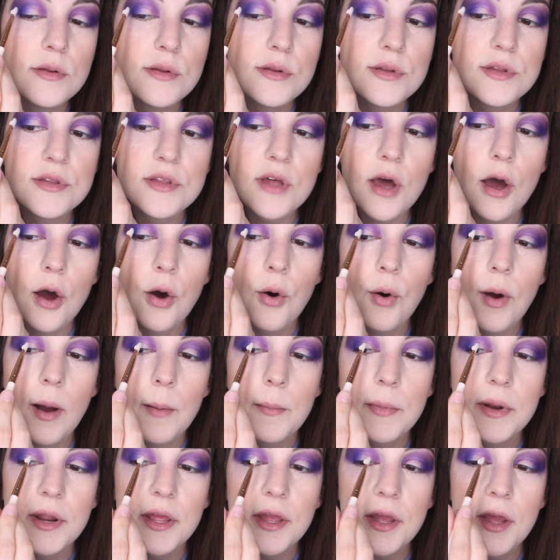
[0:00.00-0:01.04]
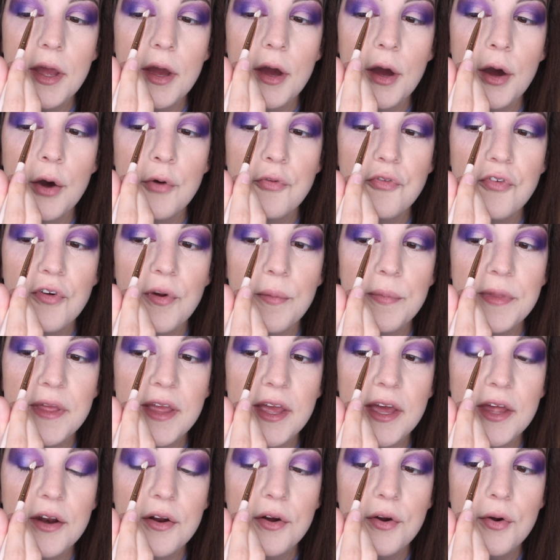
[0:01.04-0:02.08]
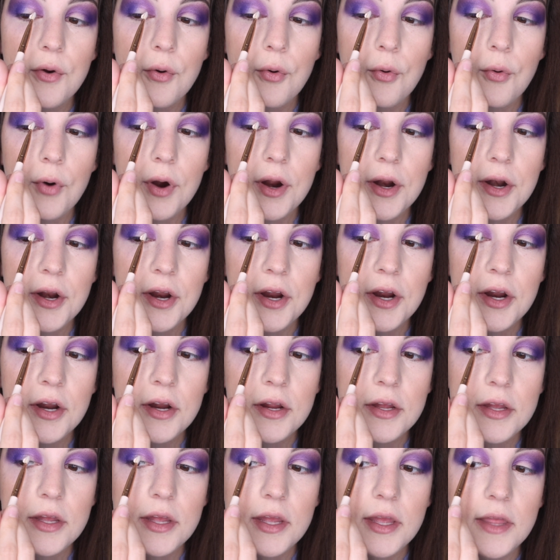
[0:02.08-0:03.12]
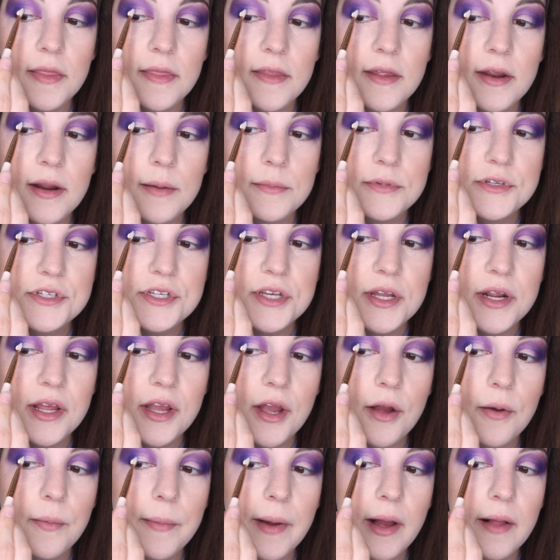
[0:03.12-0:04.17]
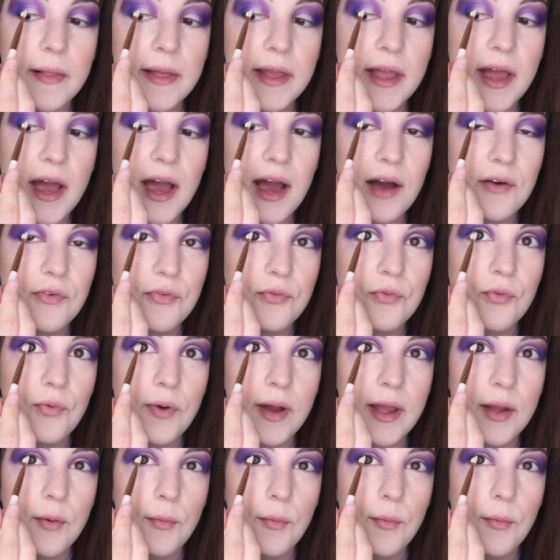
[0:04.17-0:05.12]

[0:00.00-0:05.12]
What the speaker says: So I'm going to go from the inner corner, and then I'm just going to go about like halfway